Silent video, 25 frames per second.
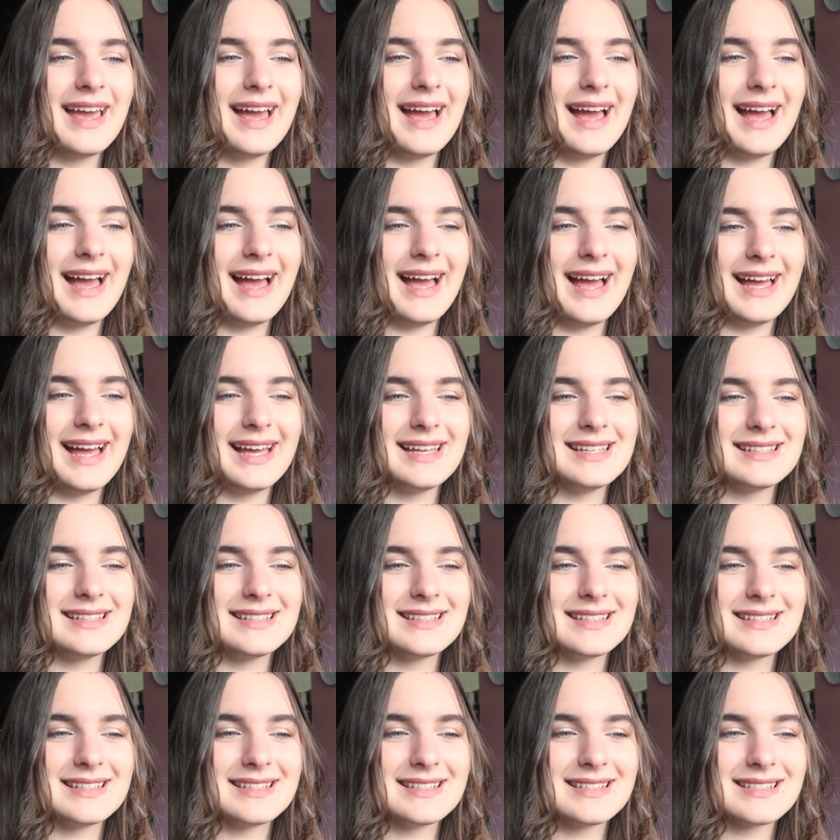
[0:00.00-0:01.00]

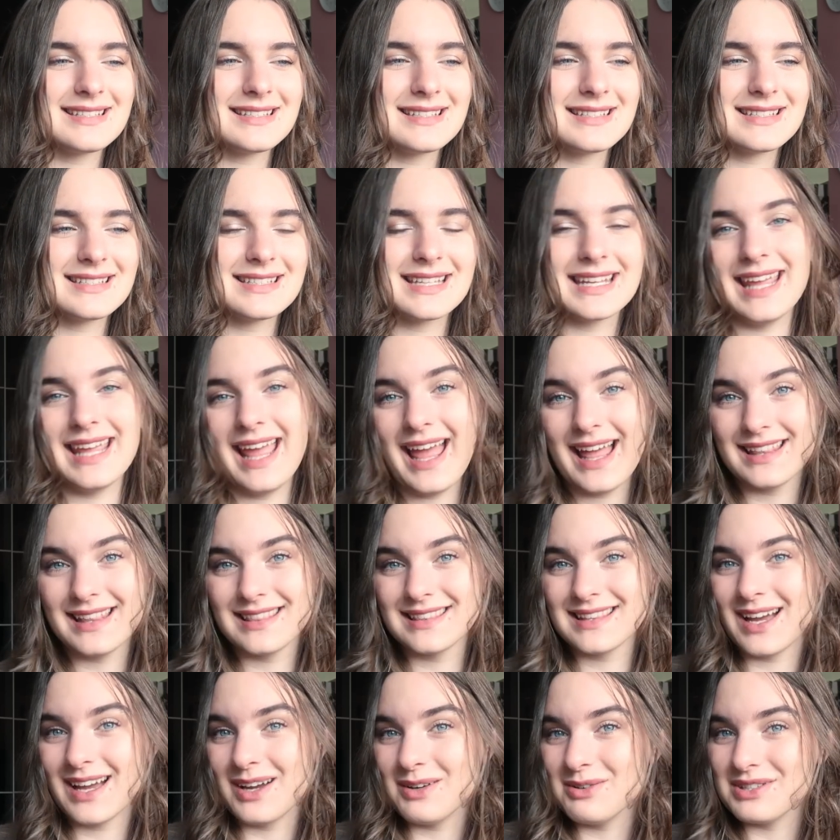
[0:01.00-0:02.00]
yeah,
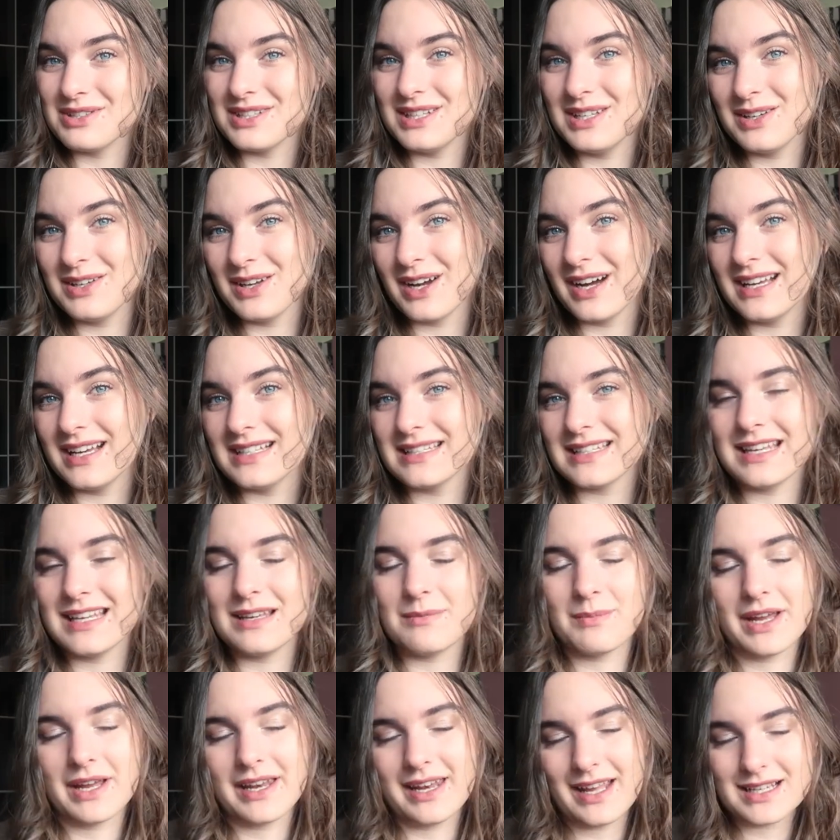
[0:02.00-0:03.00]
I will see you guys
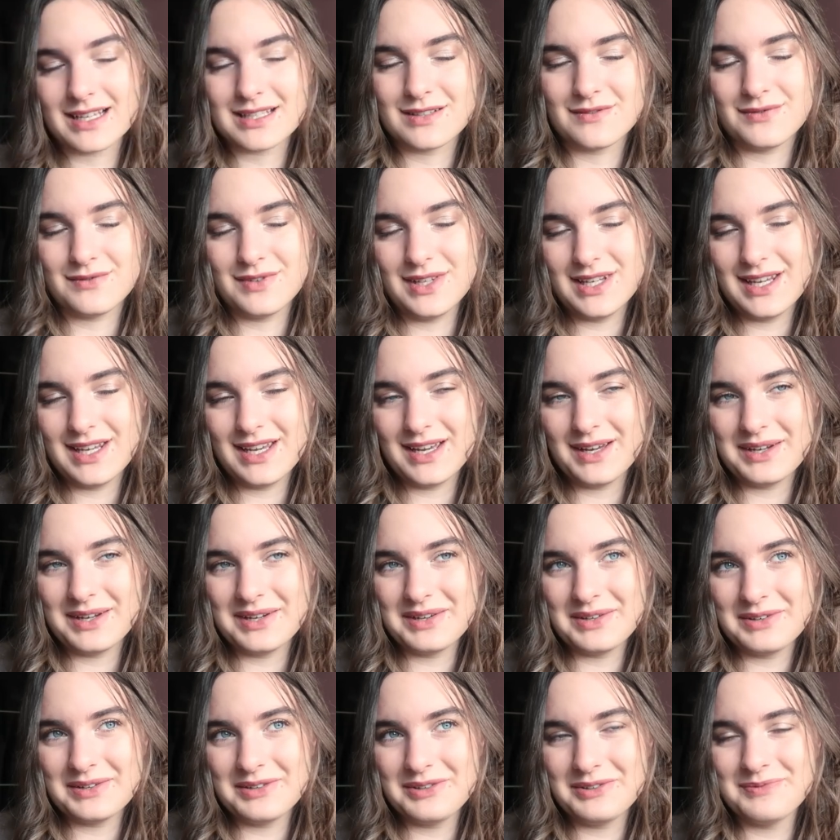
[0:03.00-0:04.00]
in my next
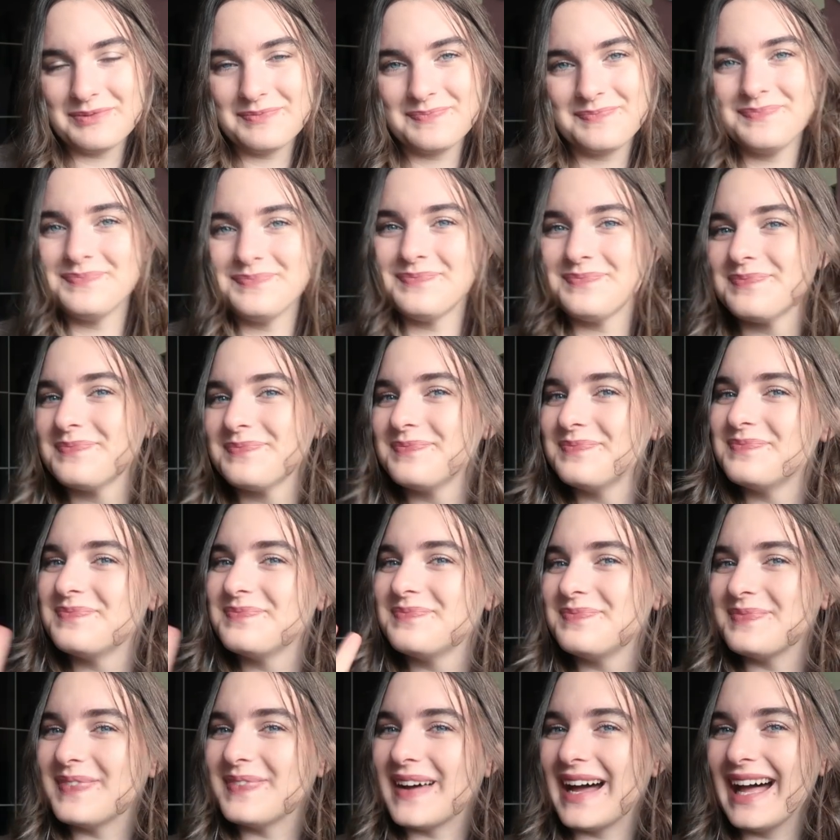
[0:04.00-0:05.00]
video.
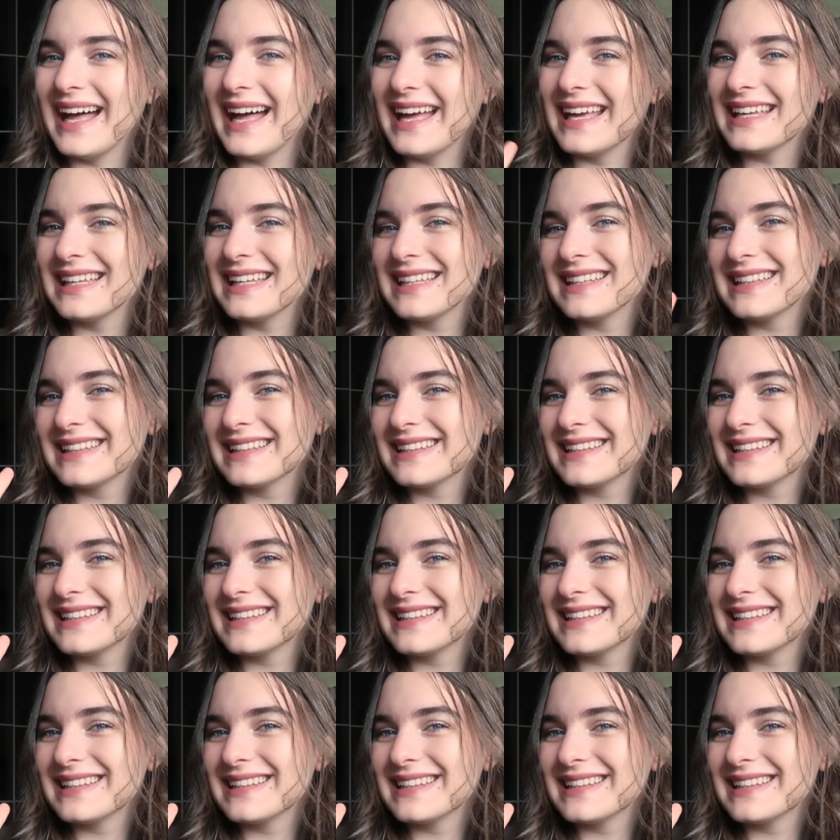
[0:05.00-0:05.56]
Bye.